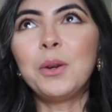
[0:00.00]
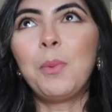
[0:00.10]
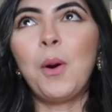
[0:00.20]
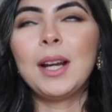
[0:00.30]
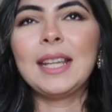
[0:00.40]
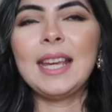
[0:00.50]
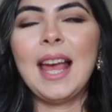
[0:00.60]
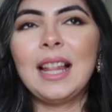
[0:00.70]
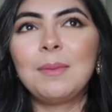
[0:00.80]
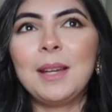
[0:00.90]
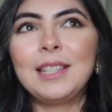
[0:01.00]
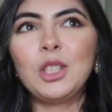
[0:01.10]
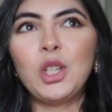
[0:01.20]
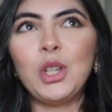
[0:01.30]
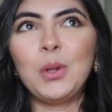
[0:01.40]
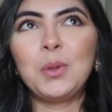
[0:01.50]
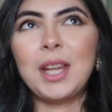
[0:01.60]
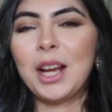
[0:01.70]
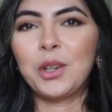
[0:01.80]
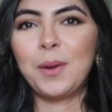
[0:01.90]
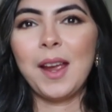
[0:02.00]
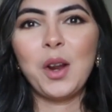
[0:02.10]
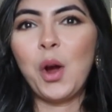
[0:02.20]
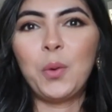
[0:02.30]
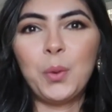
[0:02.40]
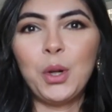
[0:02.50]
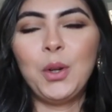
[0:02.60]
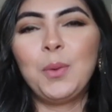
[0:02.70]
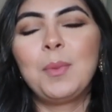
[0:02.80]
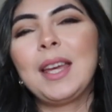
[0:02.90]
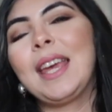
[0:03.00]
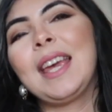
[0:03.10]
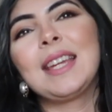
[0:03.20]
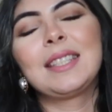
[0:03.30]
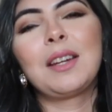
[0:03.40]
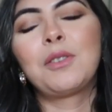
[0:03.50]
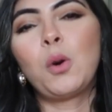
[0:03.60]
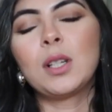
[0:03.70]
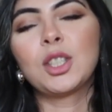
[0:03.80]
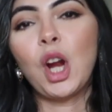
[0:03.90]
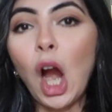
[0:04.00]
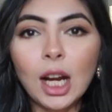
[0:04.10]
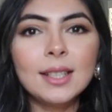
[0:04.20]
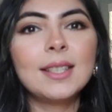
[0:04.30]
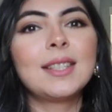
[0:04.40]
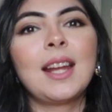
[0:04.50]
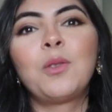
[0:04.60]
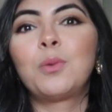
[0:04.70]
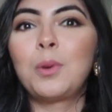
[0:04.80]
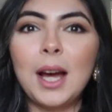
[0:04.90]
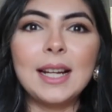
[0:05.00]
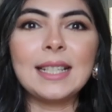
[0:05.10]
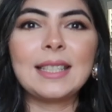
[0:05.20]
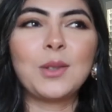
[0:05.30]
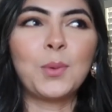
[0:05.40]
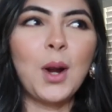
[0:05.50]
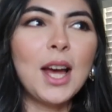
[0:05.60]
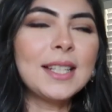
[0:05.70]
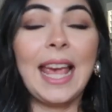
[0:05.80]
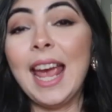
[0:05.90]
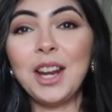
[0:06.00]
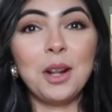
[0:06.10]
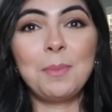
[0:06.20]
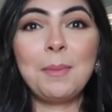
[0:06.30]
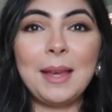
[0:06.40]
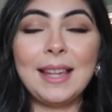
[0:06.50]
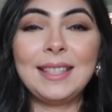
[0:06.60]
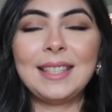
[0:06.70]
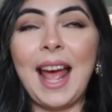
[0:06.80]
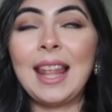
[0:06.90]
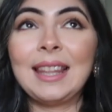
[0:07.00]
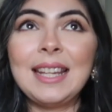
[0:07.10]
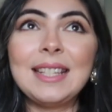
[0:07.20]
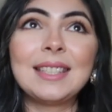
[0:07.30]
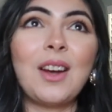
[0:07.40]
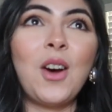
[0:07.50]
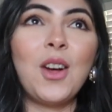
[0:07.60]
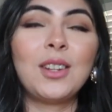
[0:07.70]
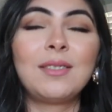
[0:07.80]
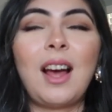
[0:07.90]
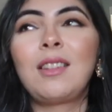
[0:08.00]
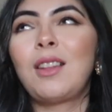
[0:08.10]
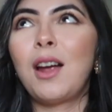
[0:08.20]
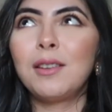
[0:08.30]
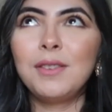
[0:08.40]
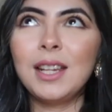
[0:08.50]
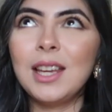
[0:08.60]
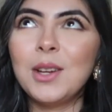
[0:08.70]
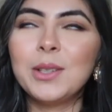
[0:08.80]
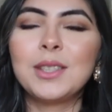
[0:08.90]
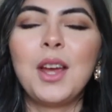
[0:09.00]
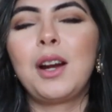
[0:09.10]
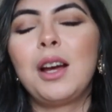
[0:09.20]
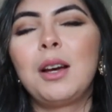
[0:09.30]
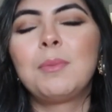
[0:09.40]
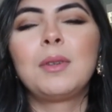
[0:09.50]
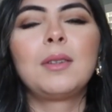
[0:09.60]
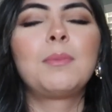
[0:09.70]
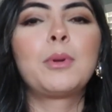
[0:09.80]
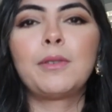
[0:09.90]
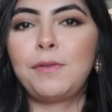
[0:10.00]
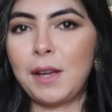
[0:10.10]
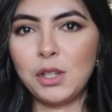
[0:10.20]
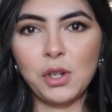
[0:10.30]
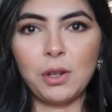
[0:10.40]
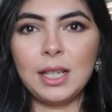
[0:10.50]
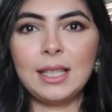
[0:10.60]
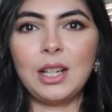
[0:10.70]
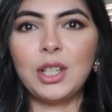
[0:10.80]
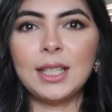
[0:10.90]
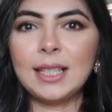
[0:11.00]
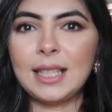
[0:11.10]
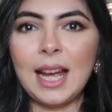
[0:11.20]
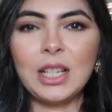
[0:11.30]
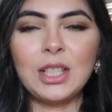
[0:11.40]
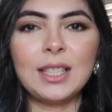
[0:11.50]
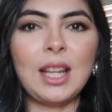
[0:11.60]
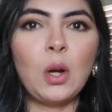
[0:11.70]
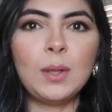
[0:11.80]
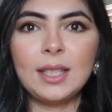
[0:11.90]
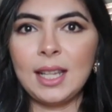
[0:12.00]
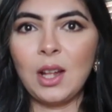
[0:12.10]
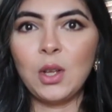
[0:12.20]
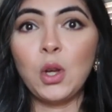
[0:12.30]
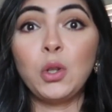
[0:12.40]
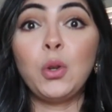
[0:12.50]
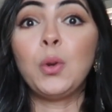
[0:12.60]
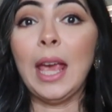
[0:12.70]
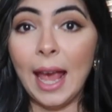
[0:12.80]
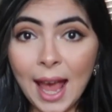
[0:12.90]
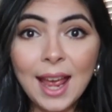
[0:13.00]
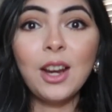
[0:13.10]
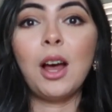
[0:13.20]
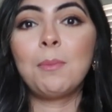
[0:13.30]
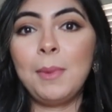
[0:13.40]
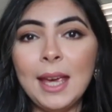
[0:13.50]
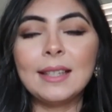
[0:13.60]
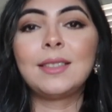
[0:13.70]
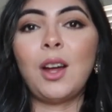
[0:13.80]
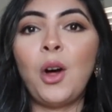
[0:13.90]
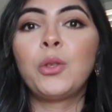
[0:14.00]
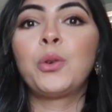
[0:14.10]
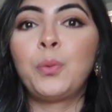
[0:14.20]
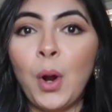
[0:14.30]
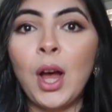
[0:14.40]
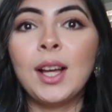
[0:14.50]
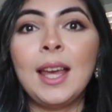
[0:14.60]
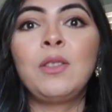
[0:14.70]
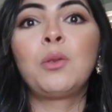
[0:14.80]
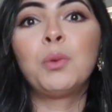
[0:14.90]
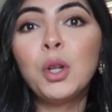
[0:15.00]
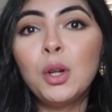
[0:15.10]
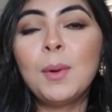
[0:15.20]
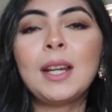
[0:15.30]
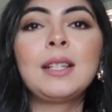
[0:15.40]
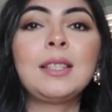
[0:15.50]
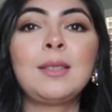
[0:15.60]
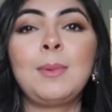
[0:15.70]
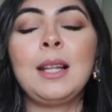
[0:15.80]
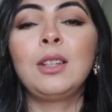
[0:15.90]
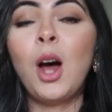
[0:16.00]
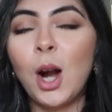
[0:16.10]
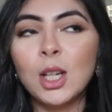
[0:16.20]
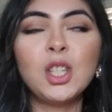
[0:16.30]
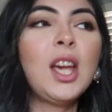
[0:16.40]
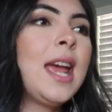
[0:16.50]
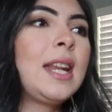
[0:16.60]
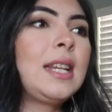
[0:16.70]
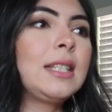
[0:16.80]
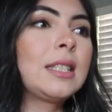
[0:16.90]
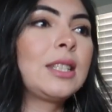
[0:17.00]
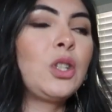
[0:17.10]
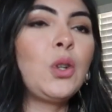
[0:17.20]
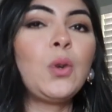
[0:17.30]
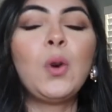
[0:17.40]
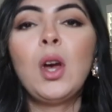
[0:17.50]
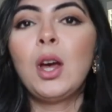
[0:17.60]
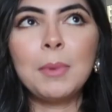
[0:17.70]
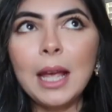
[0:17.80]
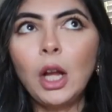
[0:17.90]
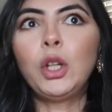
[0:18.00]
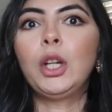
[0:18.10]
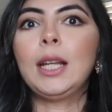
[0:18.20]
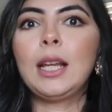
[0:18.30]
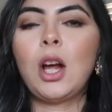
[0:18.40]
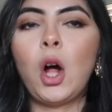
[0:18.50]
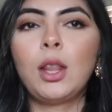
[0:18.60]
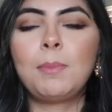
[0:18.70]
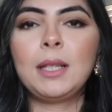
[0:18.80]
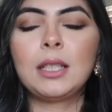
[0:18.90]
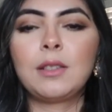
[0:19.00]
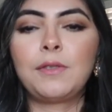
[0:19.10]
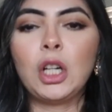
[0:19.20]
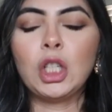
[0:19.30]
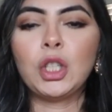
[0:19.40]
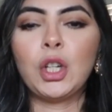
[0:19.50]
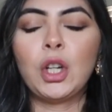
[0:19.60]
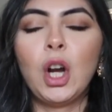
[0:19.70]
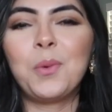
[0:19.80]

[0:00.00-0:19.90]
important key element to decorate a room is, of course, curtains and rugs. Rugs cannot be missed, at least on a lot of videos from professional interior designers. They always tell you you cannot miss on the rug in the room, and it needs to be large and it needs to be underneath all the pieces of furniture